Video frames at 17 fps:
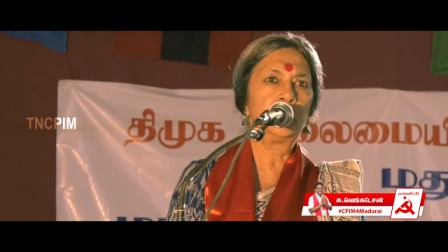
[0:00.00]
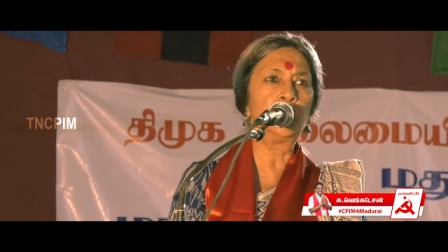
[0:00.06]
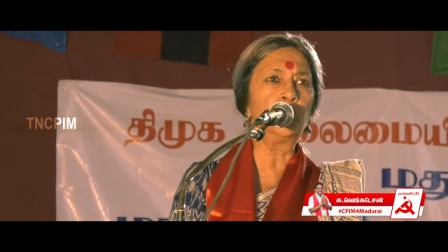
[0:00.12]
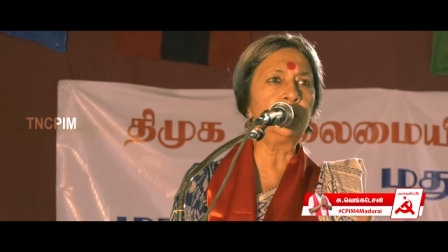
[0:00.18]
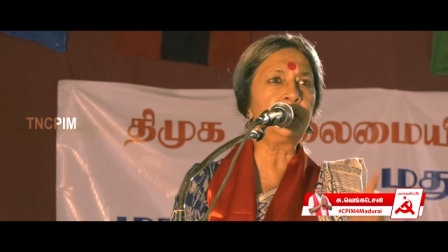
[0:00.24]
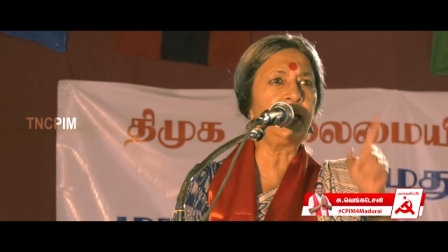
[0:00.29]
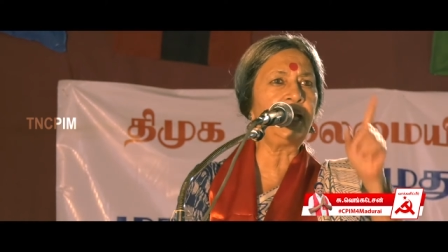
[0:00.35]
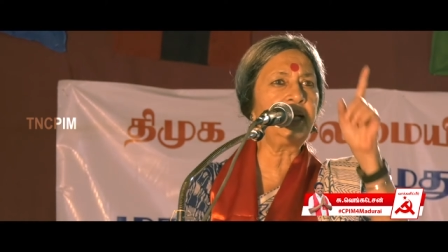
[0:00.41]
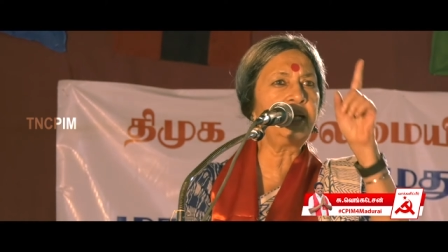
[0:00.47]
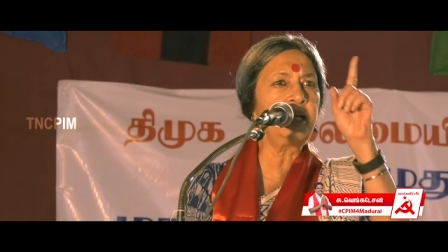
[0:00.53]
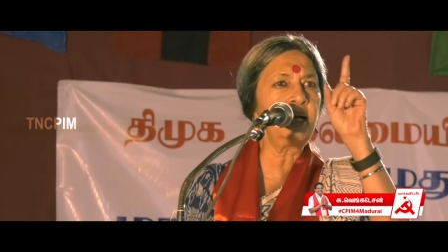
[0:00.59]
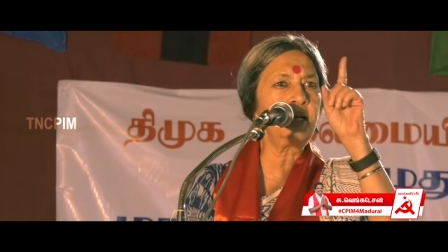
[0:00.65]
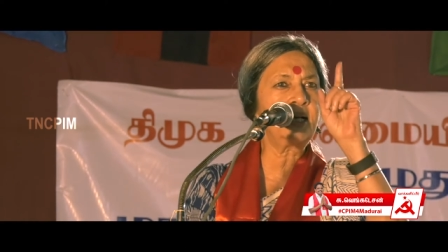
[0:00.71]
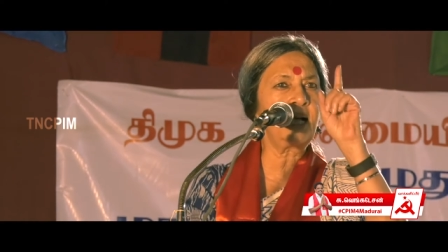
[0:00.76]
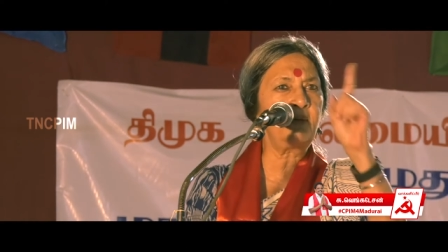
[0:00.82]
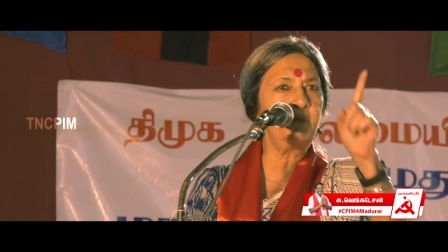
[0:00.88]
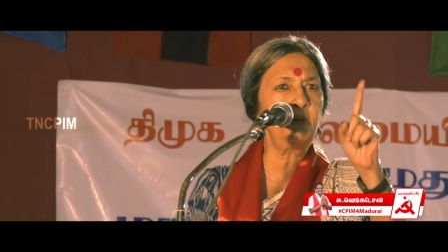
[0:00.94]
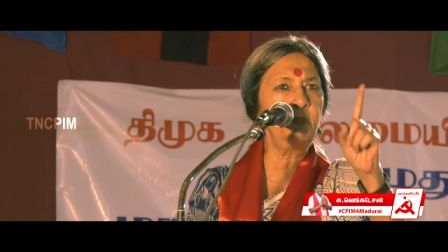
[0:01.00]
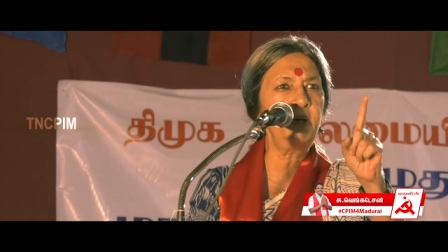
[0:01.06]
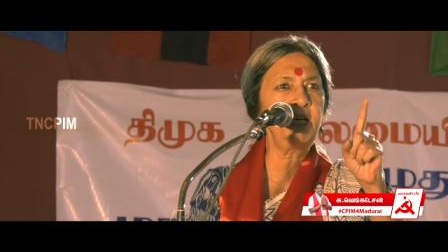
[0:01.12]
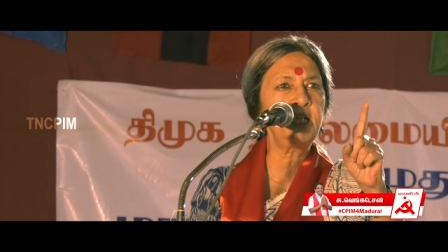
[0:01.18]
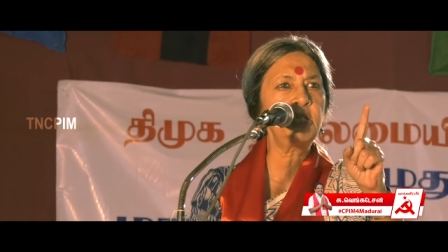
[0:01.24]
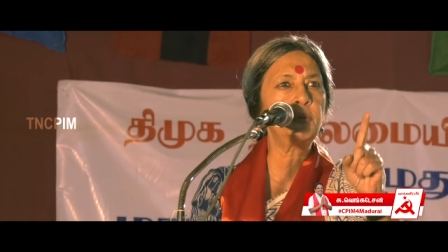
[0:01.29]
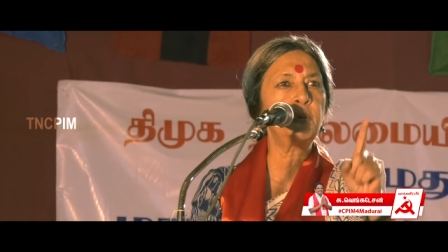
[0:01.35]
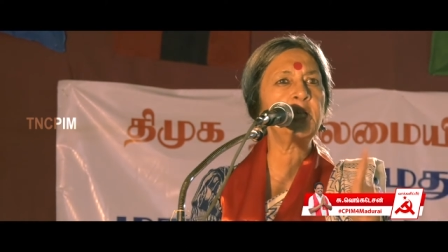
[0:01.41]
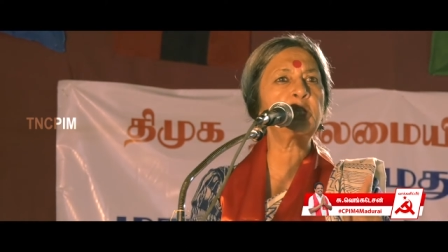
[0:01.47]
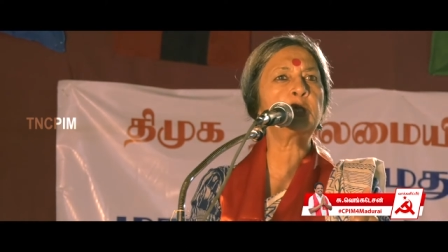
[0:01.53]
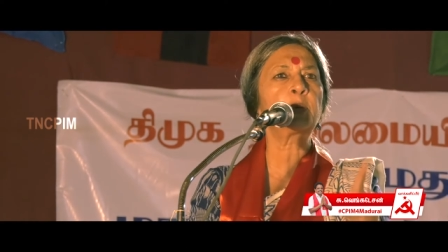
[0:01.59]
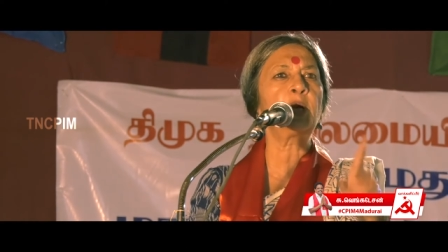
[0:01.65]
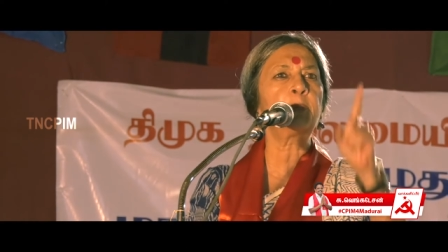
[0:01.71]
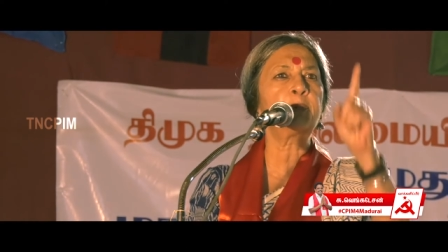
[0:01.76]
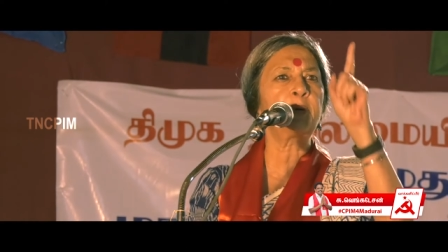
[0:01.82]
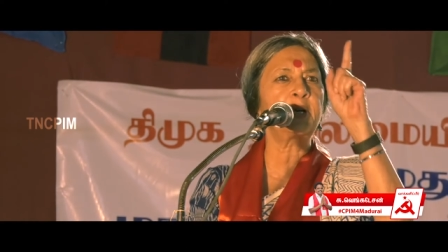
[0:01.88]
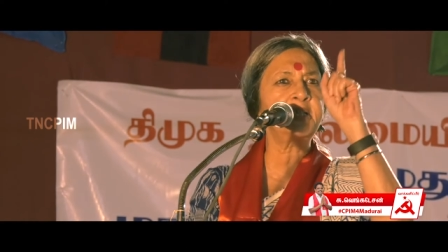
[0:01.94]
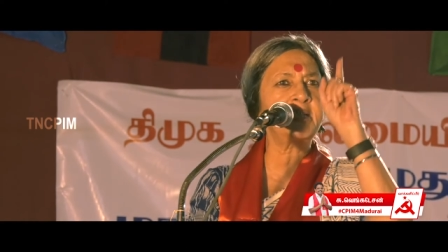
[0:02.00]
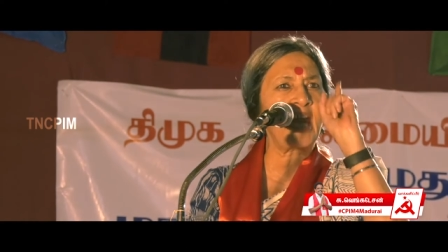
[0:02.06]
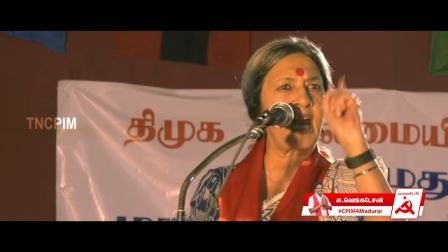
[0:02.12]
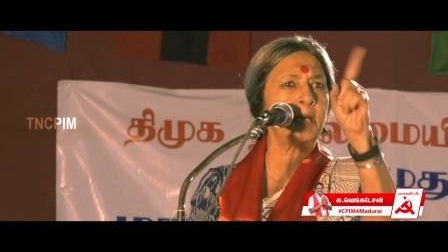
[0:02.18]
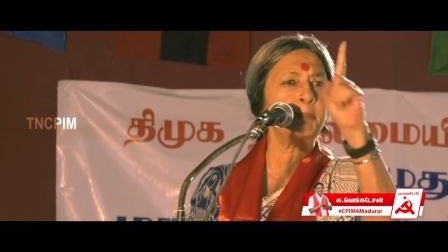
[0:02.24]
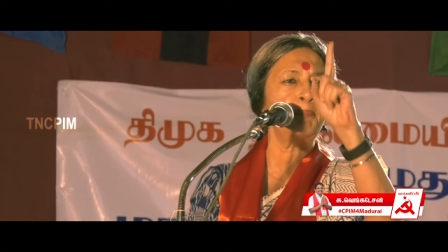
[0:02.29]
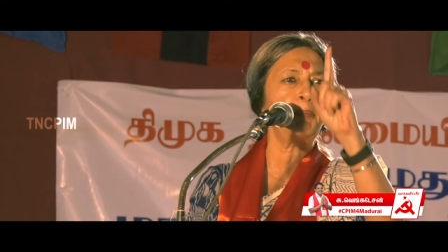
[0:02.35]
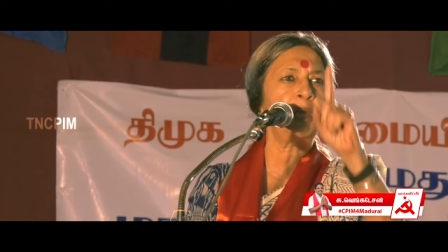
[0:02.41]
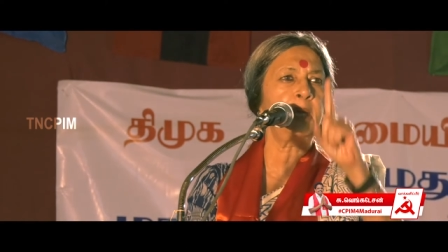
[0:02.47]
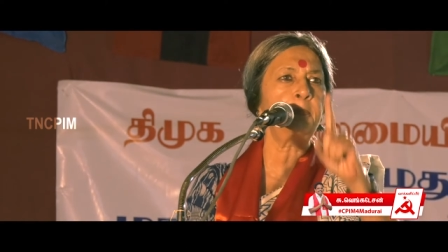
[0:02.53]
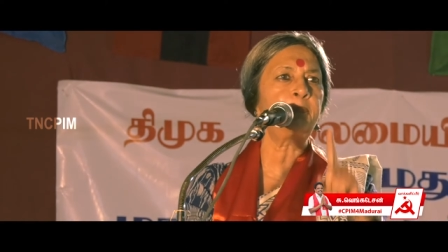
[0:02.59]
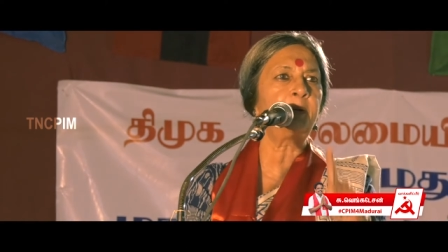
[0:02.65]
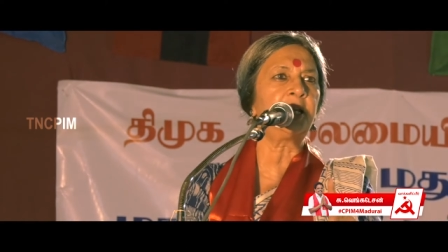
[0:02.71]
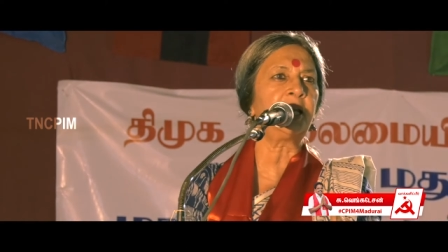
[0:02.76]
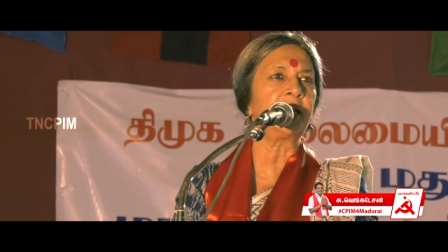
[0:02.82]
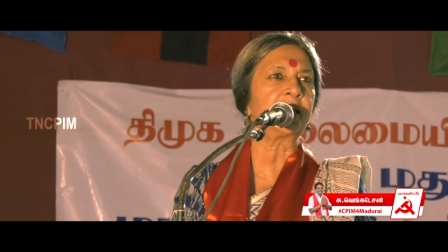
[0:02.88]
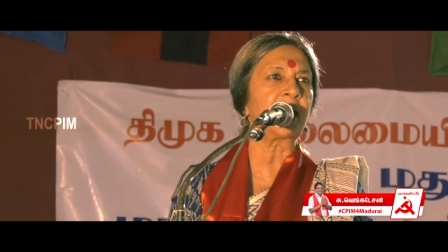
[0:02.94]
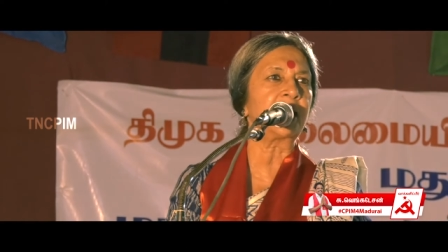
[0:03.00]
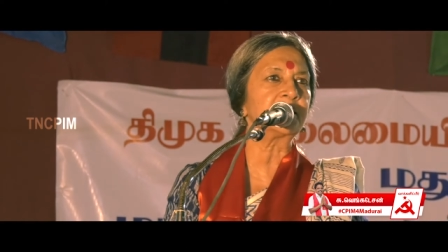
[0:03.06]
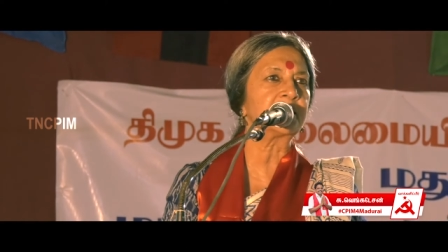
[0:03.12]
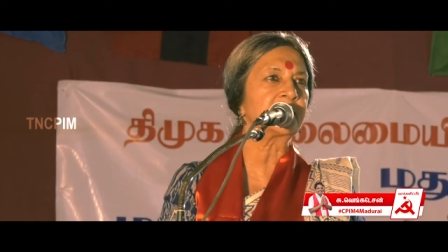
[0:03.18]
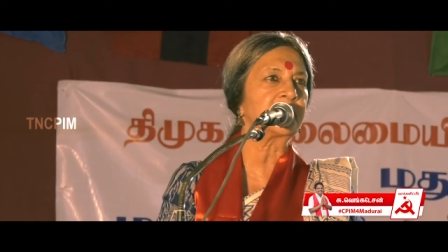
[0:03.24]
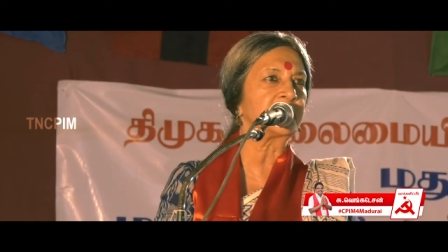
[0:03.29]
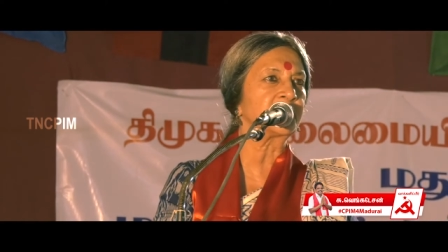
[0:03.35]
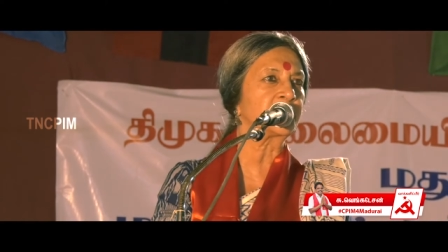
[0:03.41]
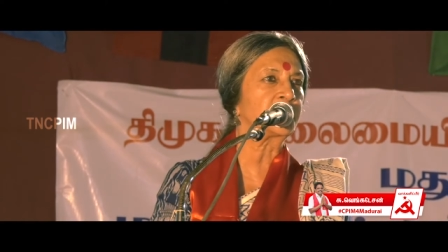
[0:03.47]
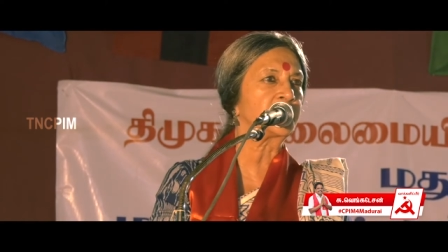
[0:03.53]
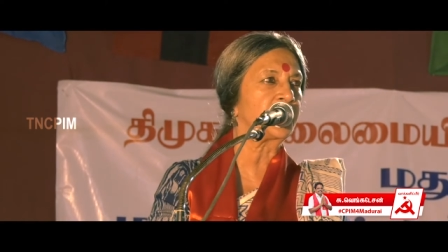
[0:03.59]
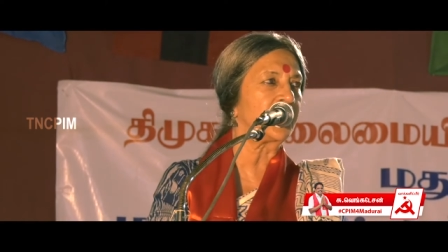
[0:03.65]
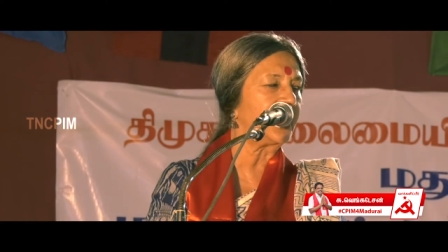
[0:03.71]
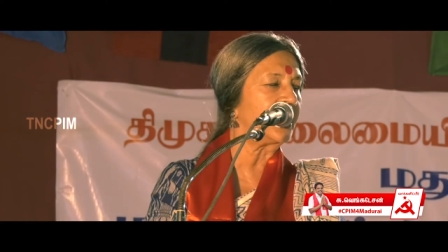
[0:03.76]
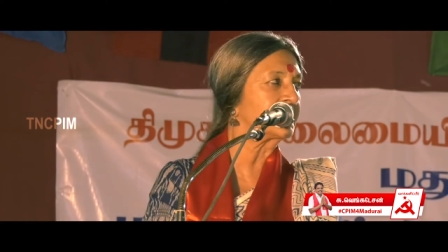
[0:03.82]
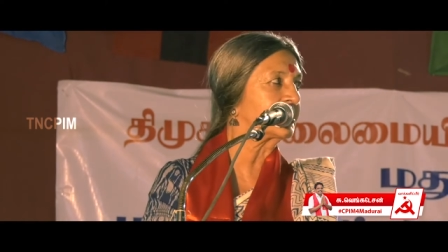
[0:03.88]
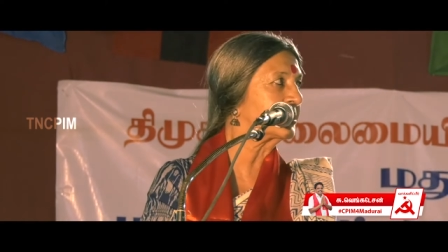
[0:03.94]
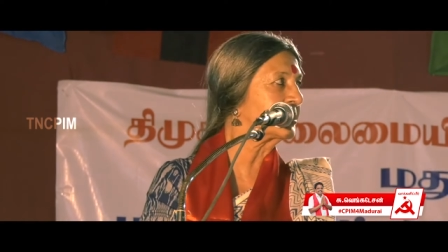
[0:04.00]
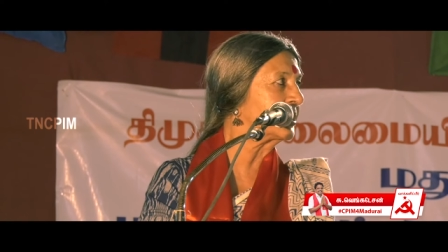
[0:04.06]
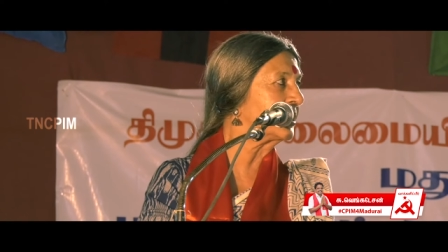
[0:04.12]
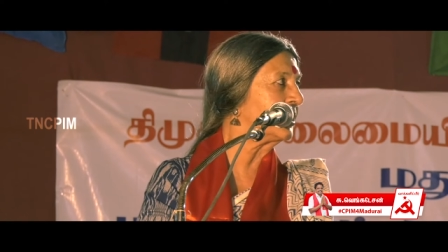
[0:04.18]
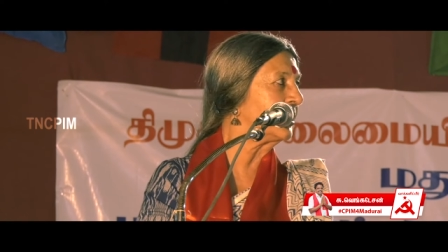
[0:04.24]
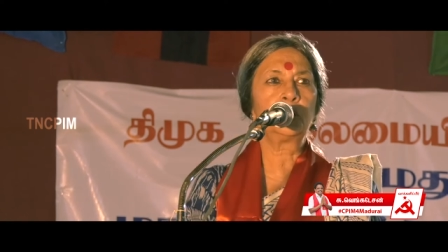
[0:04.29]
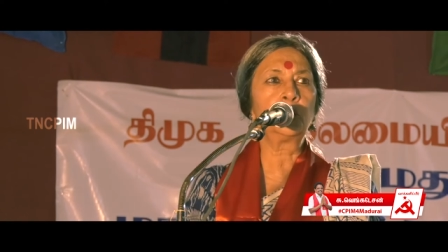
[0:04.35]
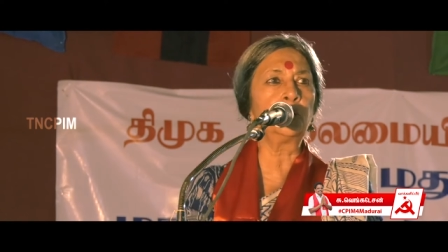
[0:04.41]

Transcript: You need a government which will protect people against this G S T.